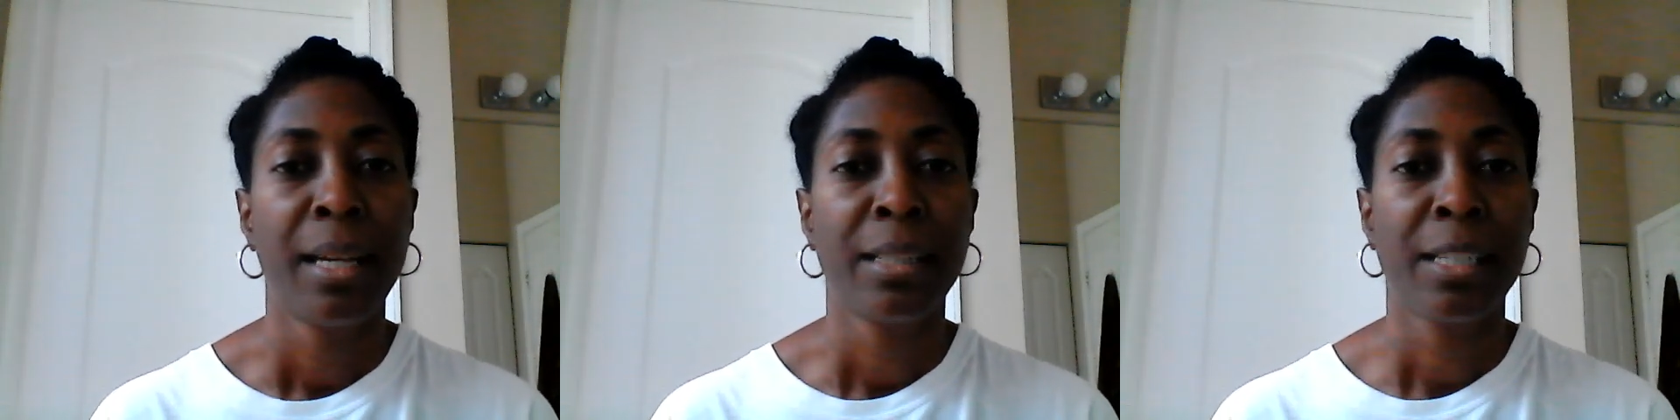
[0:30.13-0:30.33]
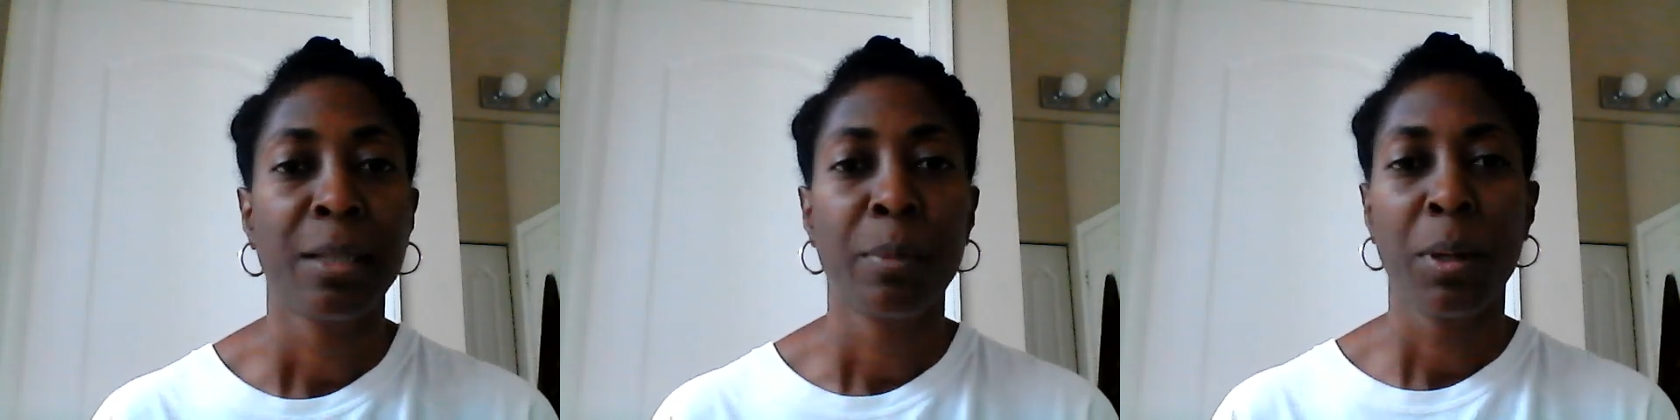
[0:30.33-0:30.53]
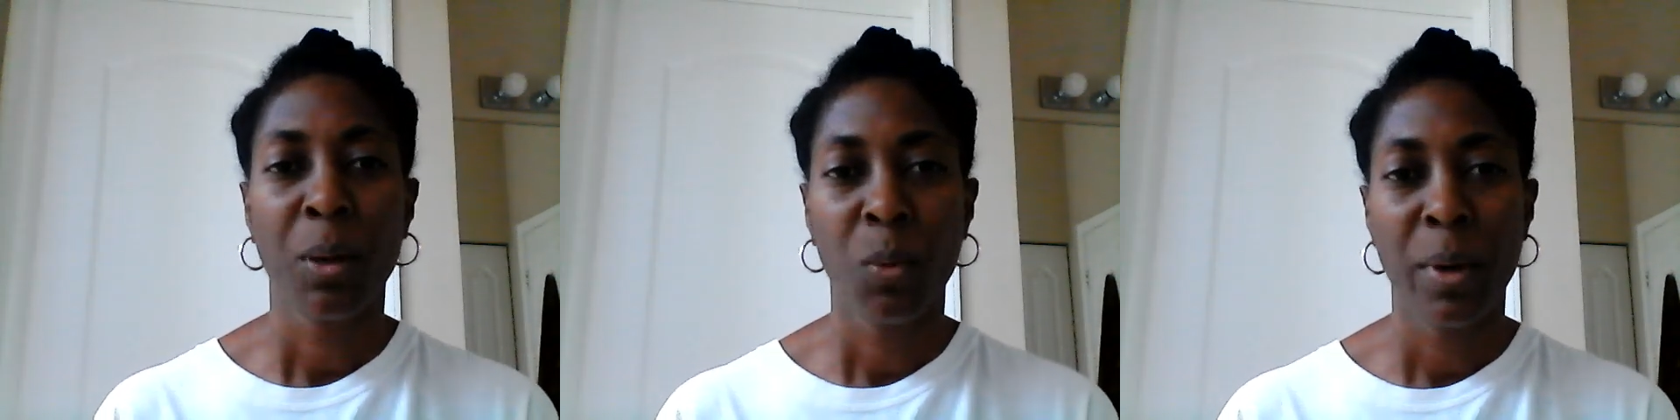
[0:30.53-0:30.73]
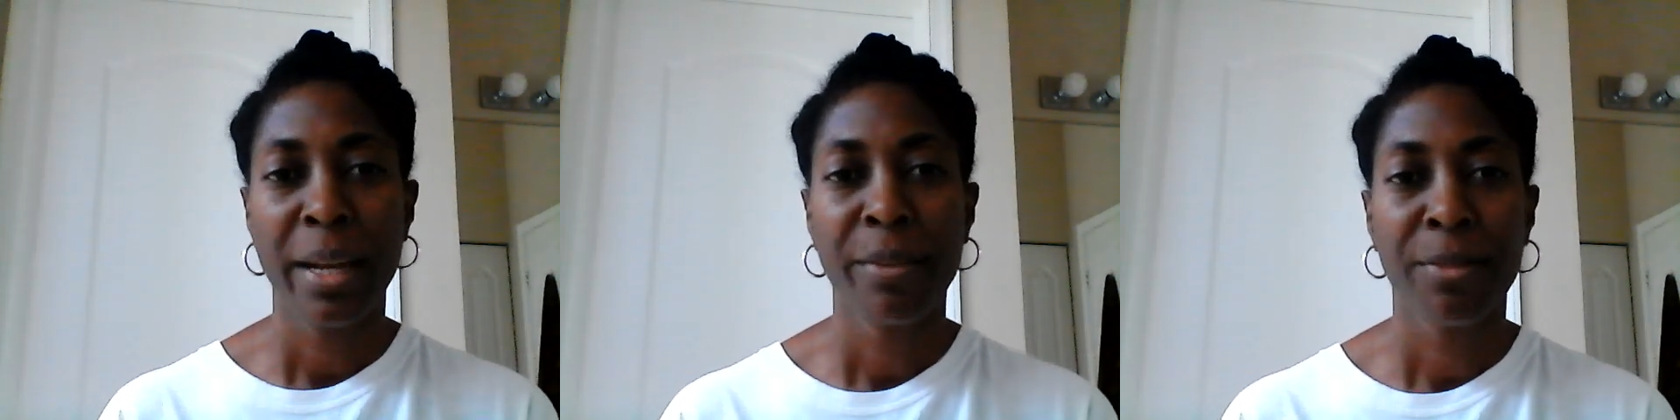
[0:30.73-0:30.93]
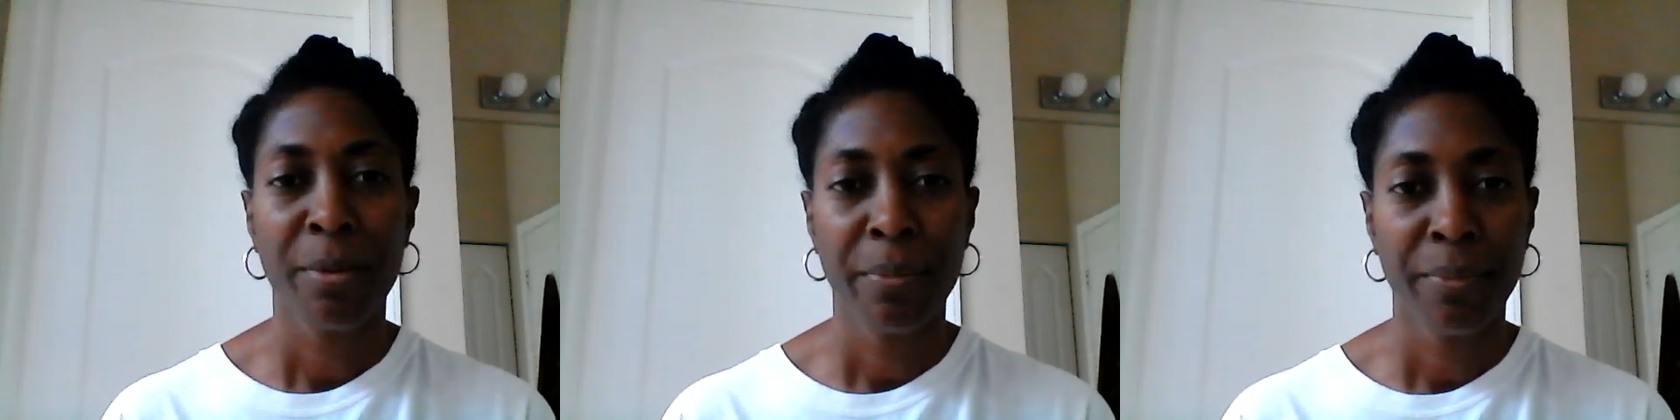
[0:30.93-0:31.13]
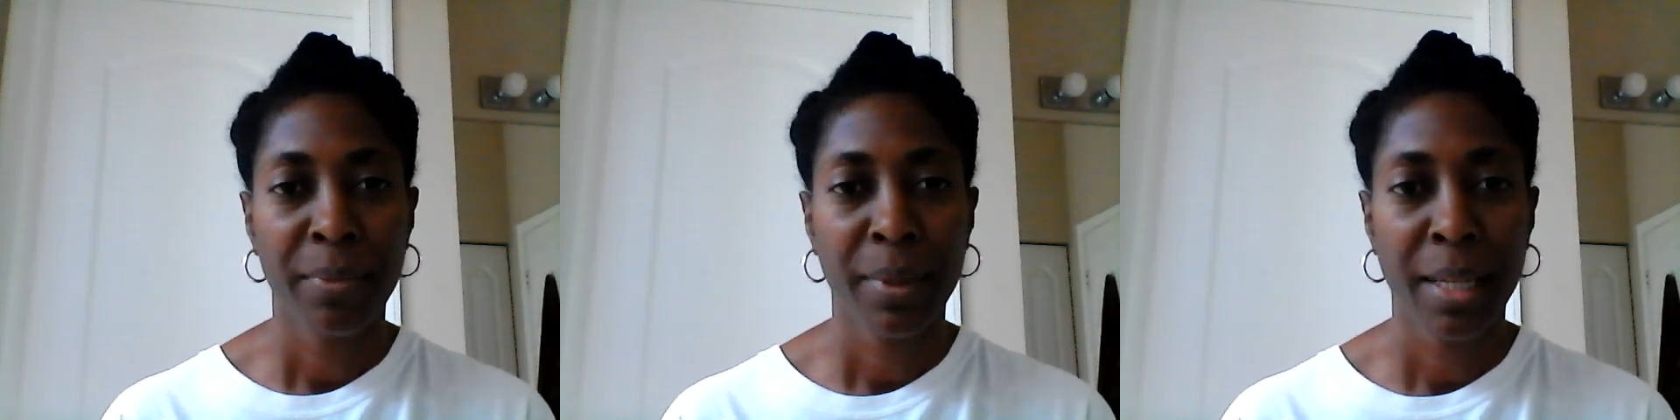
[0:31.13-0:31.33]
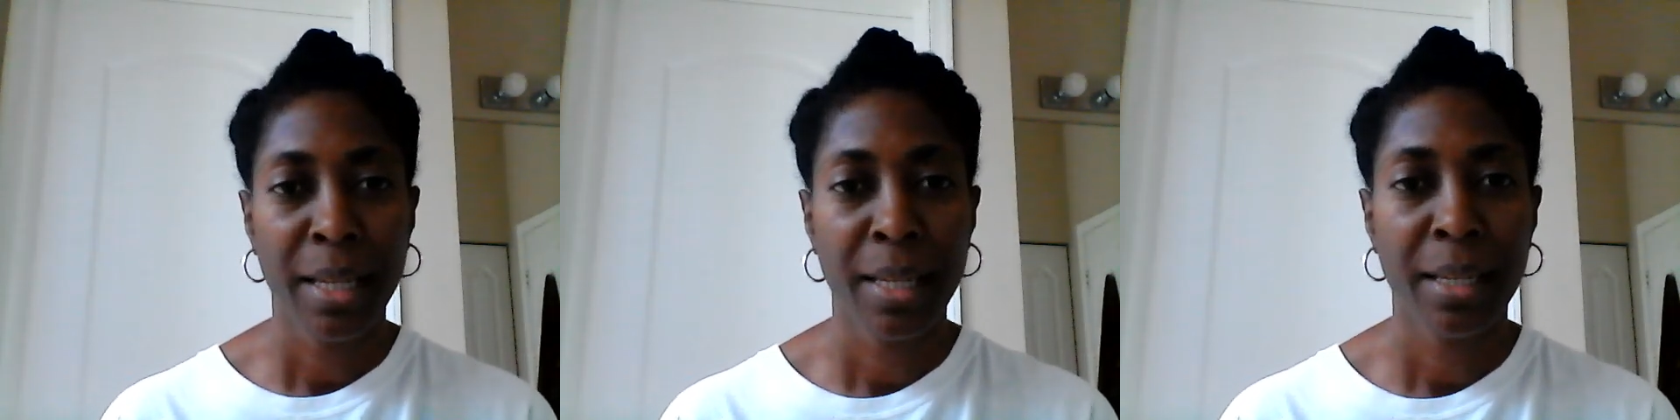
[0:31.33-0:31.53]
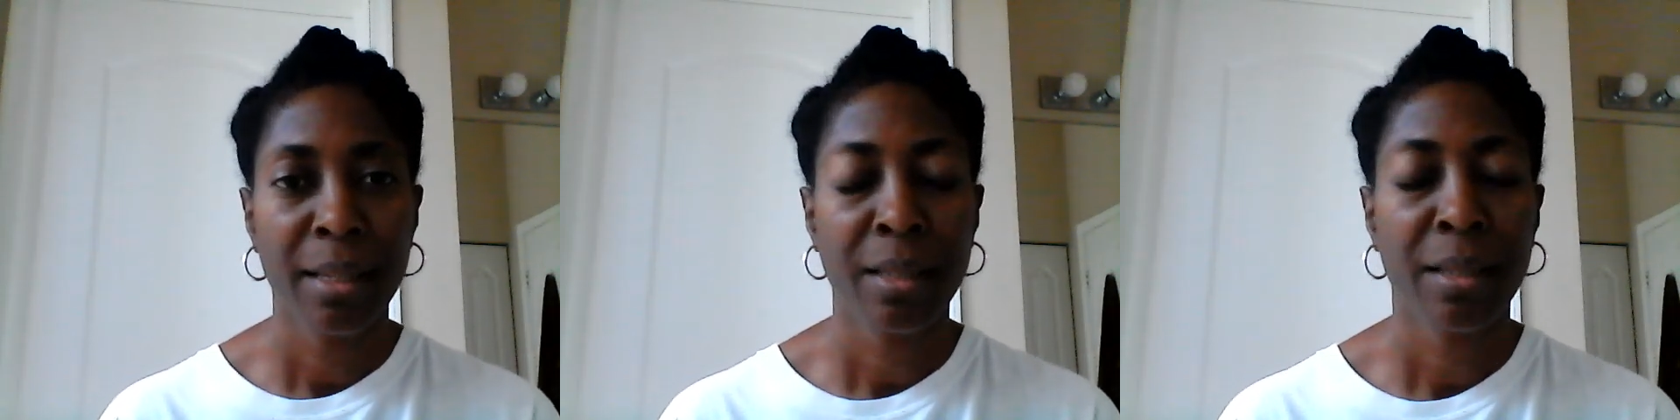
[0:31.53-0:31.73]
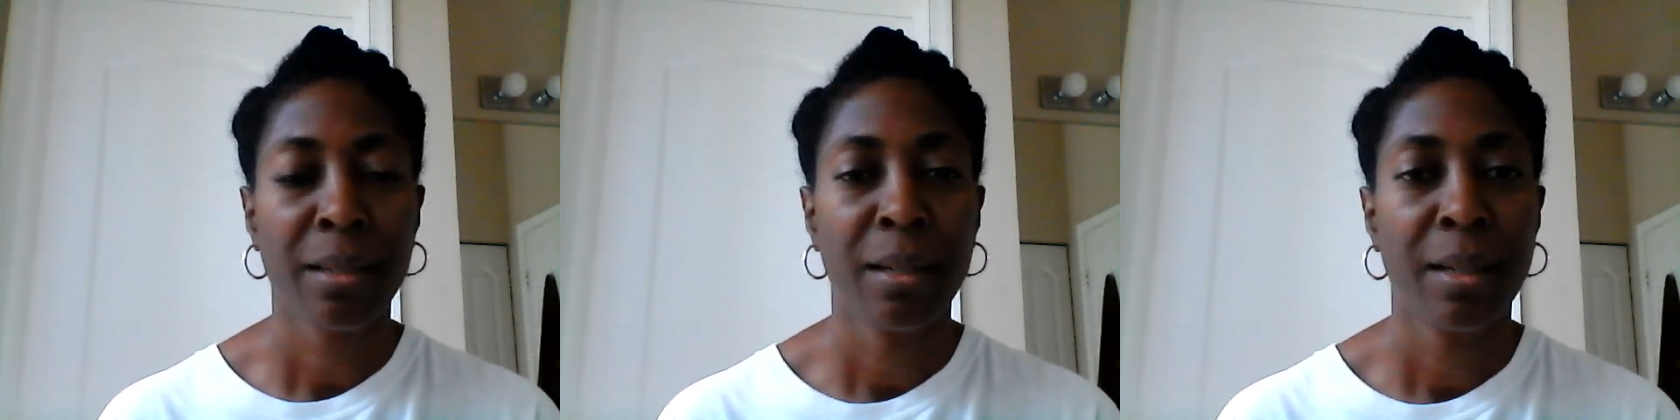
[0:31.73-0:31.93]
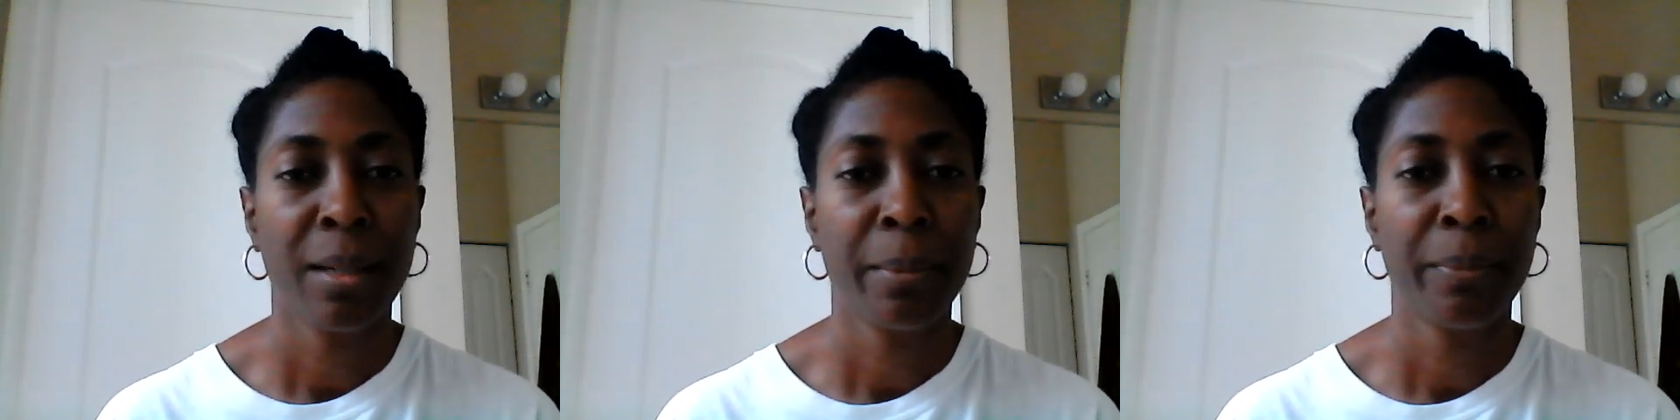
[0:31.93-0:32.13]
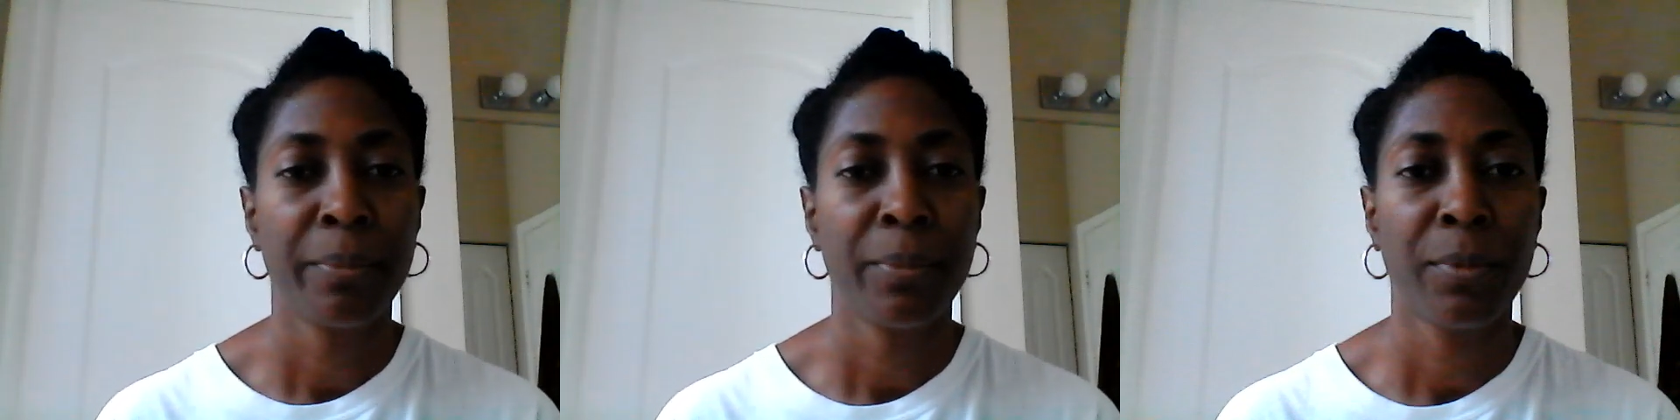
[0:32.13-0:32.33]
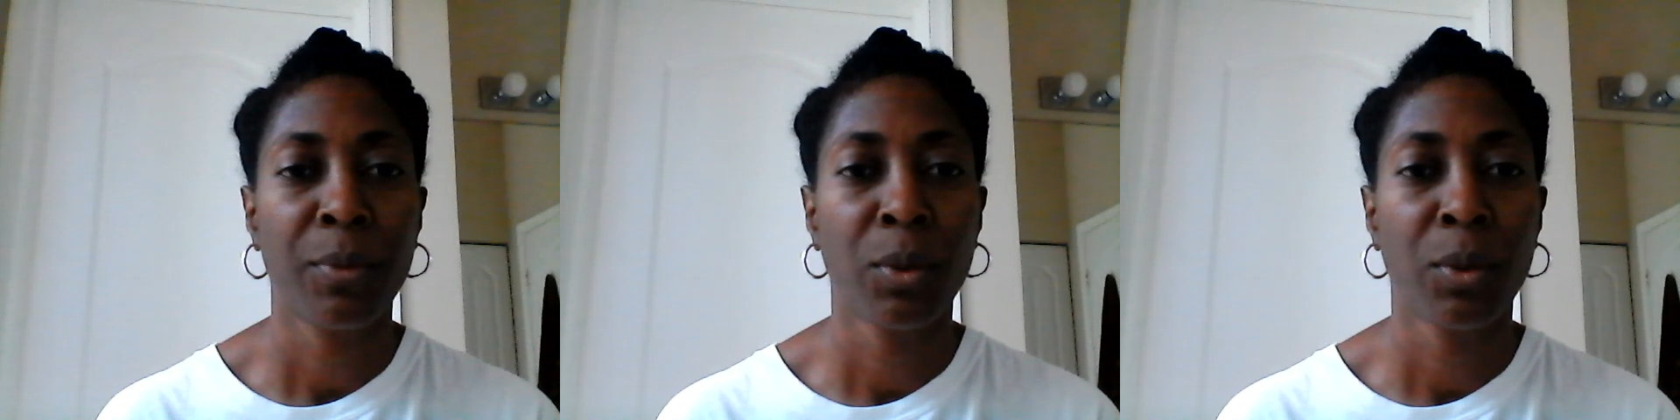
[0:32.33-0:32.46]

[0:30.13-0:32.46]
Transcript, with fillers: just been away from things for